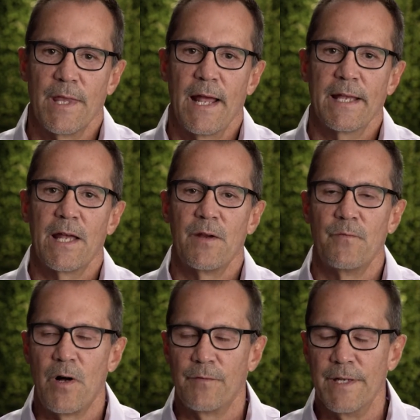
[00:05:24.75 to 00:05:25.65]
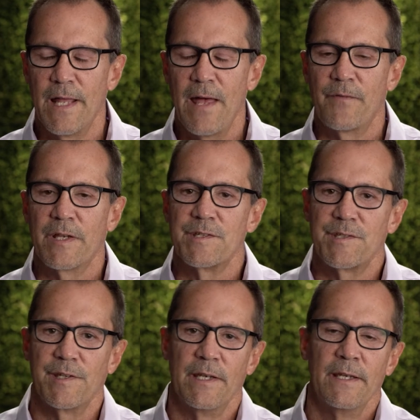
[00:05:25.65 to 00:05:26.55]
And I got involved in
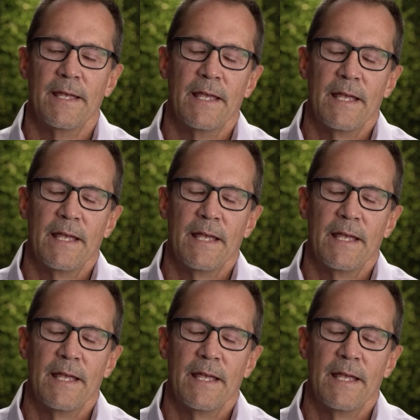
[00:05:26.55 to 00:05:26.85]
advocacy,